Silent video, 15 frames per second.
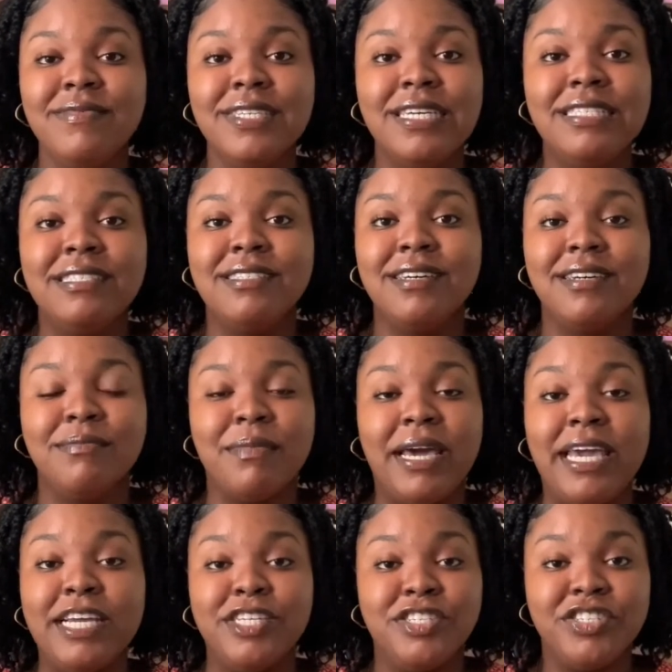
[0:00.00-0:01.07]
to my
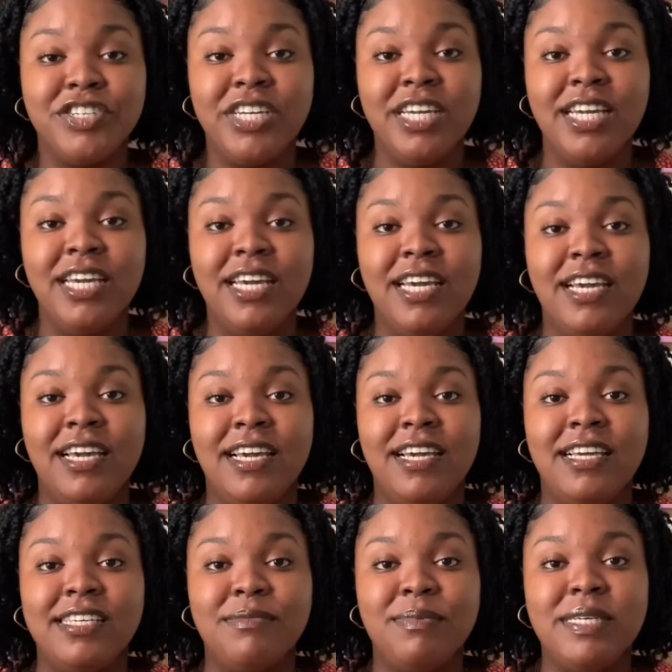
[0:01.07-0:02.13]
history, it
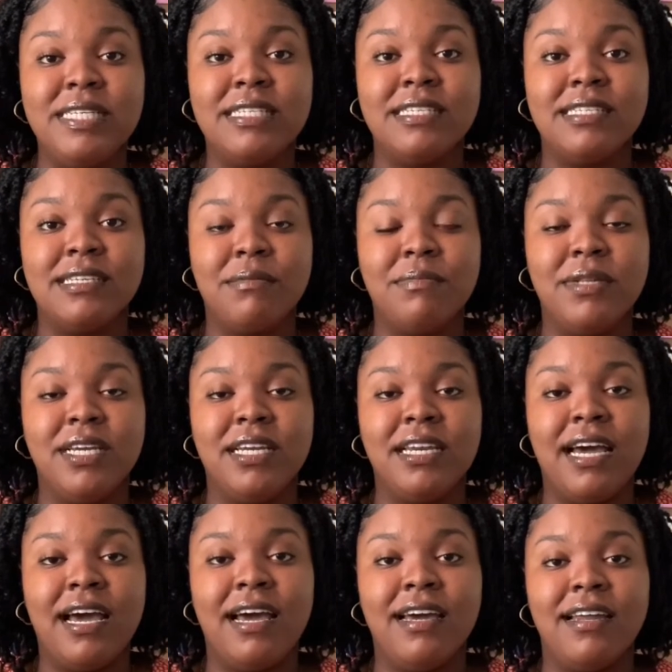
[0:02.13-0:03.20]
speaks to something
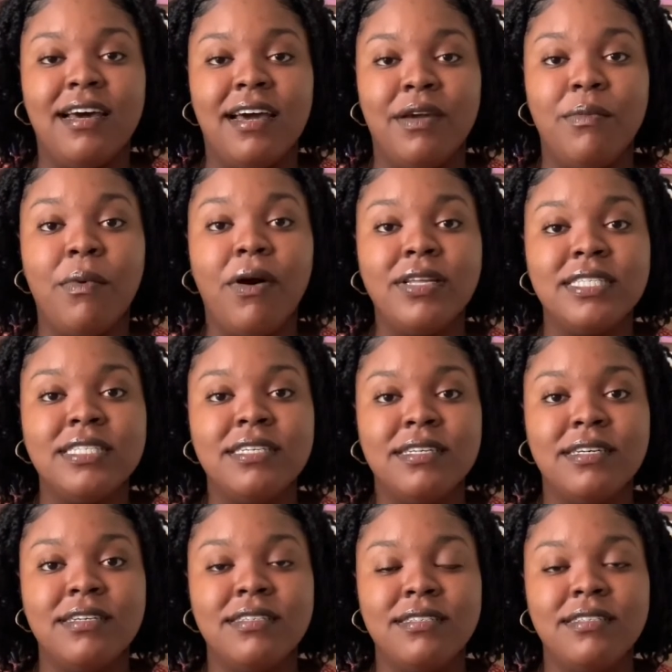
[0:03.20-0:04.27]
that I want to
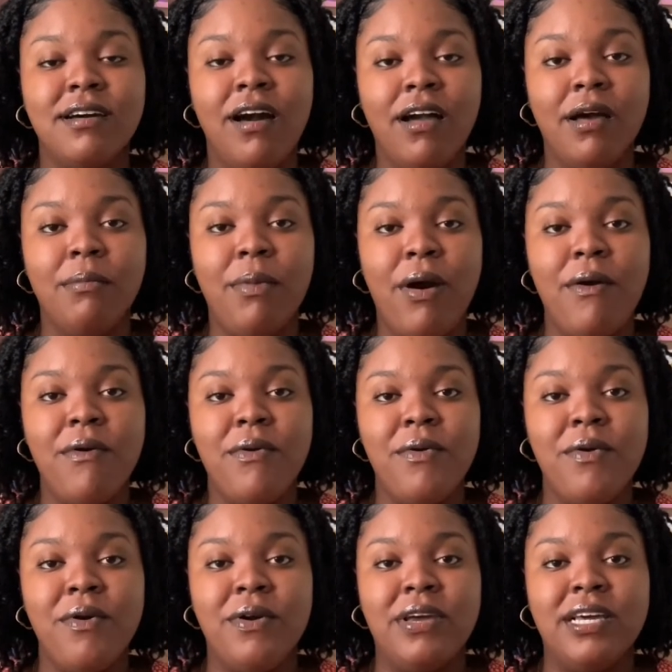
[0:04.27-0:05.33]
talk about,
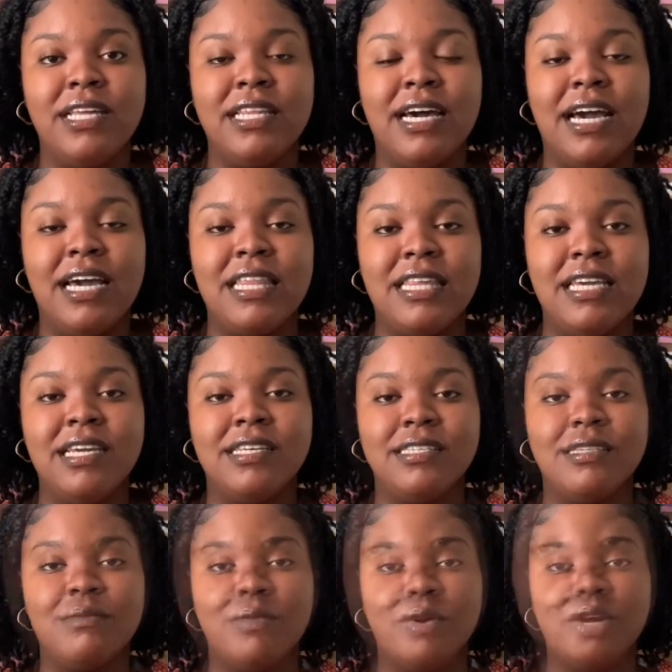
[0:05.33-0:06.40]
that I think is
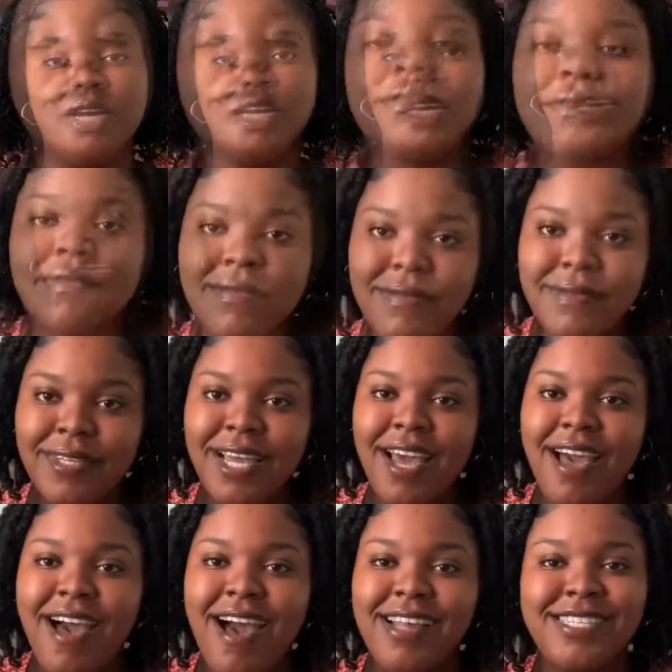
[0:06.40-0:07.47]
important.
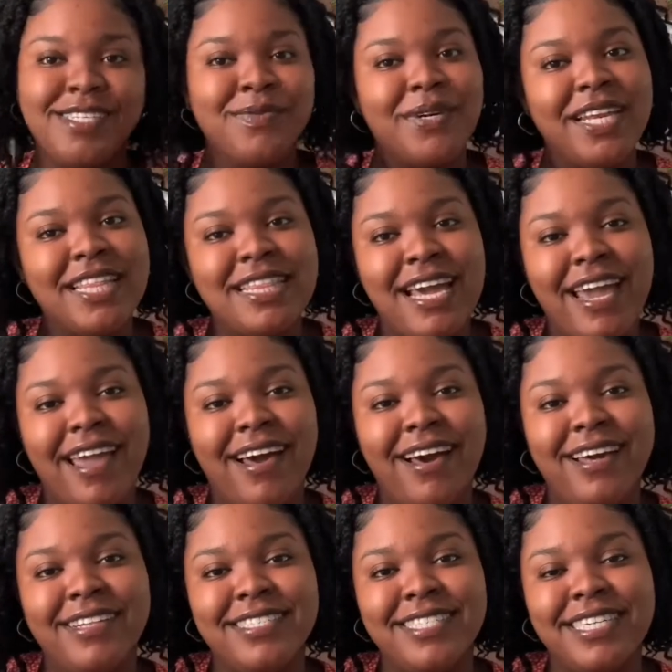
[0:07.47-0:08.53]
I just want to thank
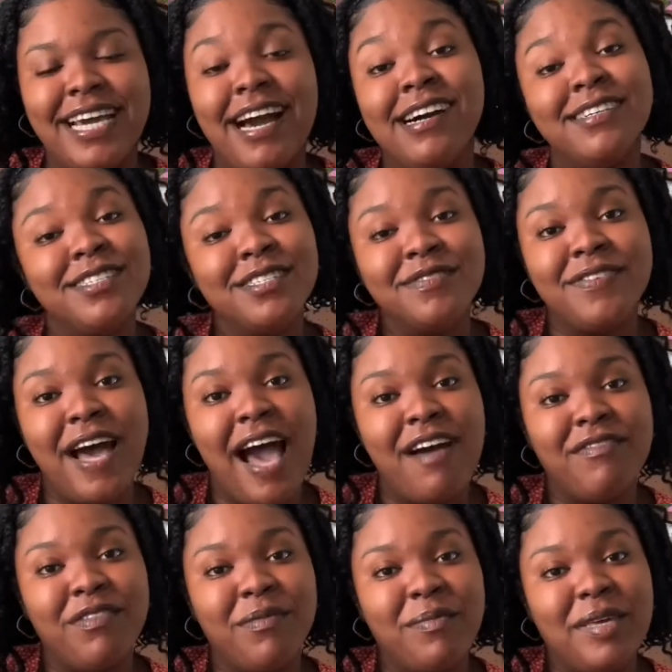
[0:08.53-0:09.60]
Island Gals for
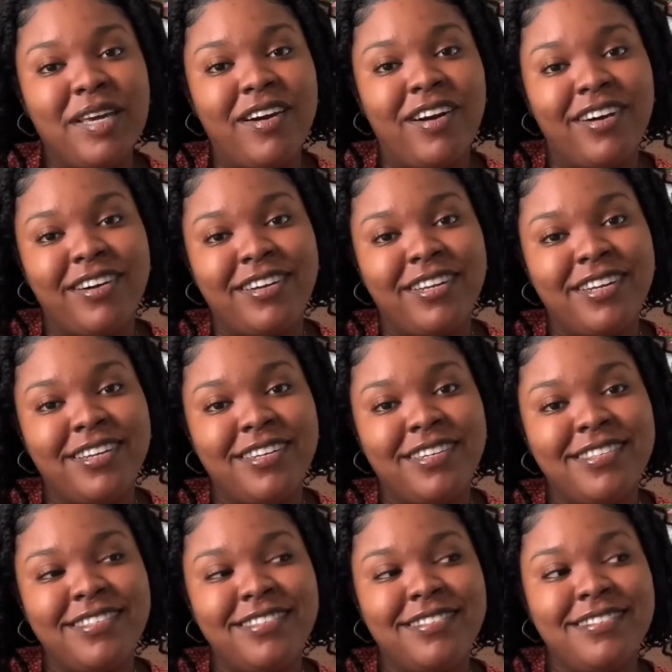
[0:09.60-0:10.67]
having me on
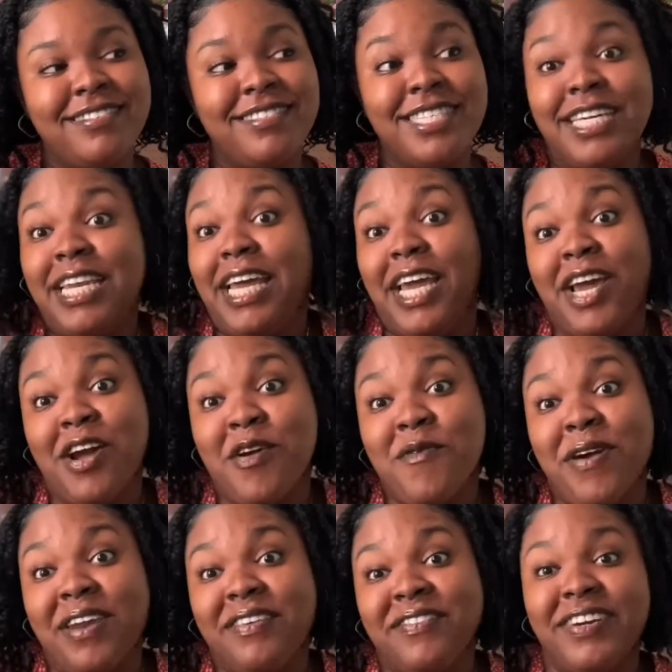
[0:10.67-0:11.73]
today, or
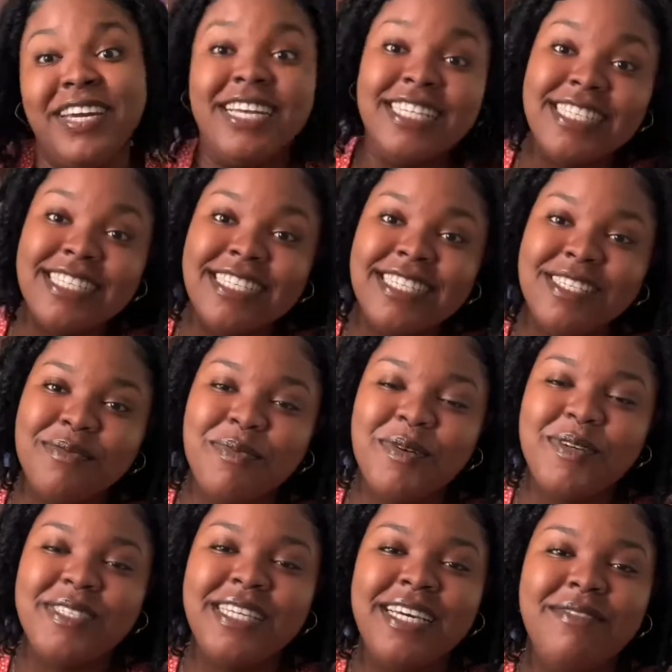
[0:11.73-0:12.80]
whenever it is this is
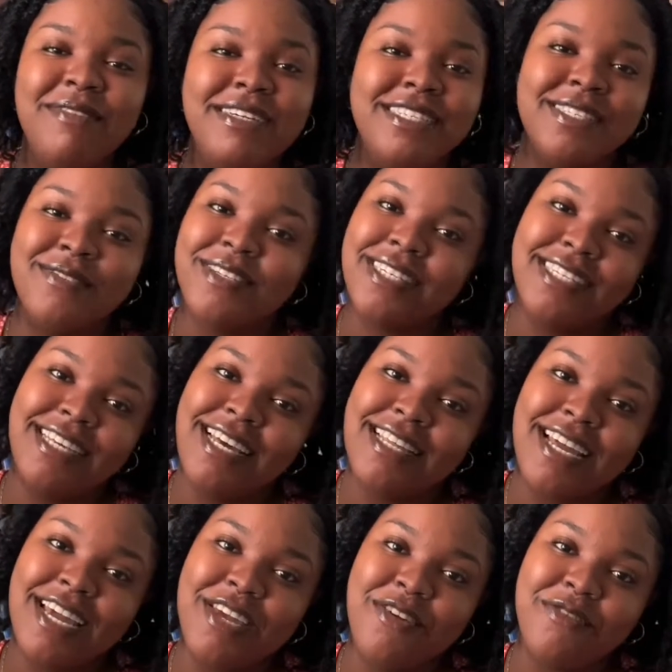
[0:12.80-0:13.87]
posted, but I just want to say
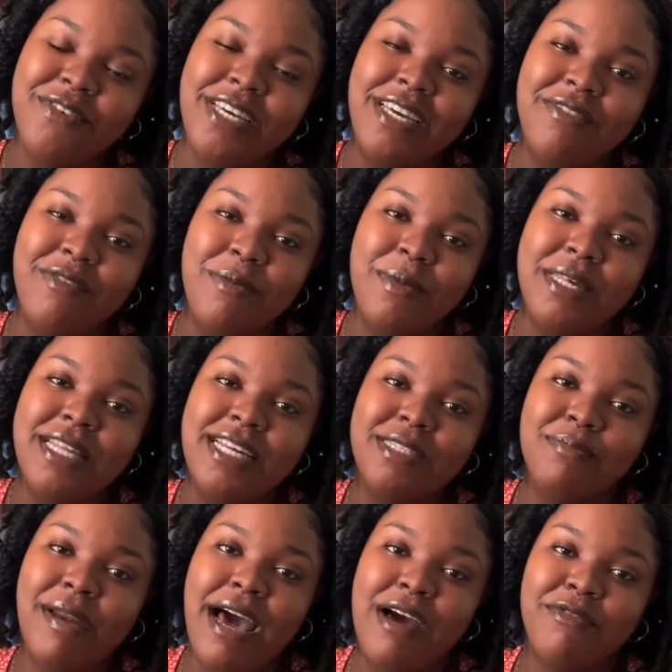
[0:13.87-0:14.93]
thank you for giving me this
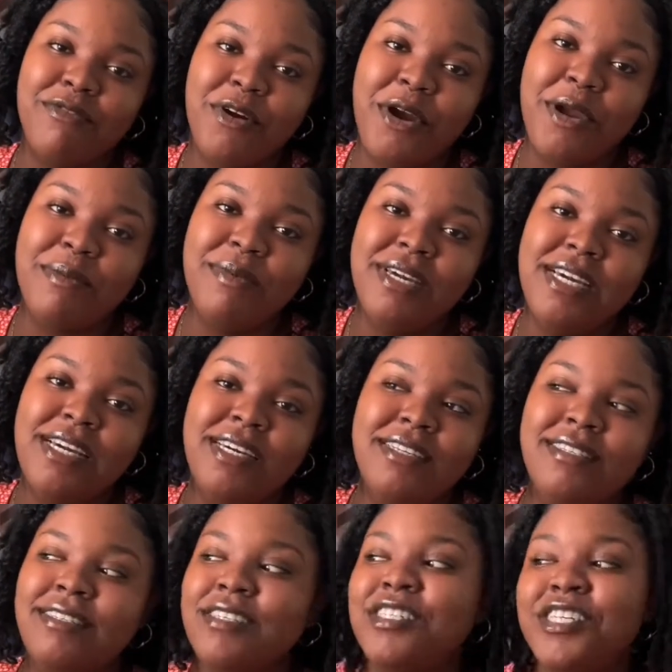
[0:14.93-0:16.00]
platform
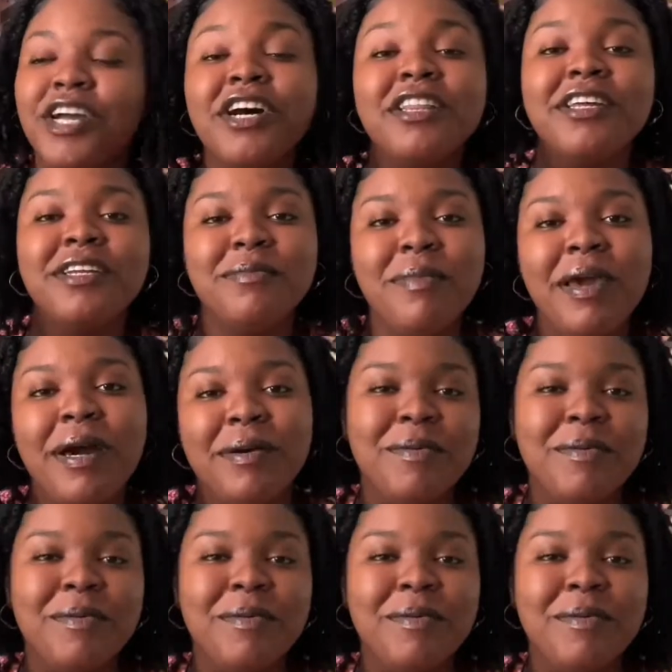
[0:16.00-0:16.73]
to share a little bit of my